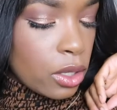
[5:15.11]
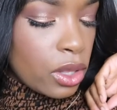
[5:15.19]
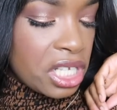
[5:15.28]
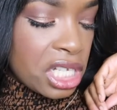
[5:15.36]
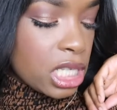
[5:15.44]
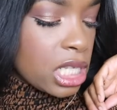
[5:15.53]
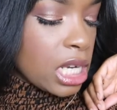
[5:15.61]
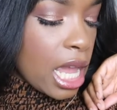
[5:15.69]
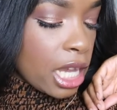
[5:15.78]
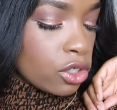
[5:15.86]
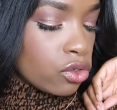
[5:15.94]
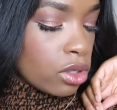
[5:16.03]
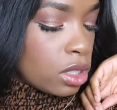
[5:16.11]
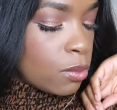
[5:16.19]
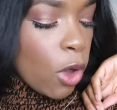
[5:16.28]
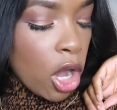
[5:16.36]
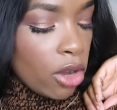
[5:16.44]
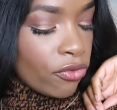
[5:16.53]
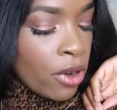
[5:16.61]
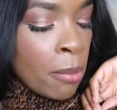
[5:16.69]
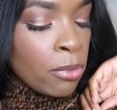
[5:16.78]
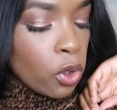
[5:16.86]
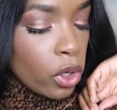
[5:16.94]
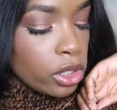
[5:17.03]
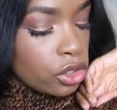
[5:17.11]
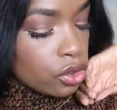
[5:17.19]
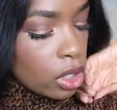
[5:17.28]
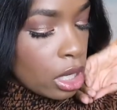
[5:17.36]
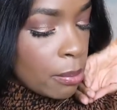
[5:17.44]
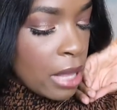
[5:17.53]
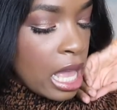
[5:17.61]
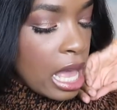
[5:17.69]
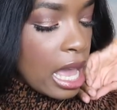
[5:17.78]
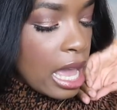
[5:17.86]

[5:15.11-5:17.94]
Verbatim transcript: So this is an extra small from Nordstrom,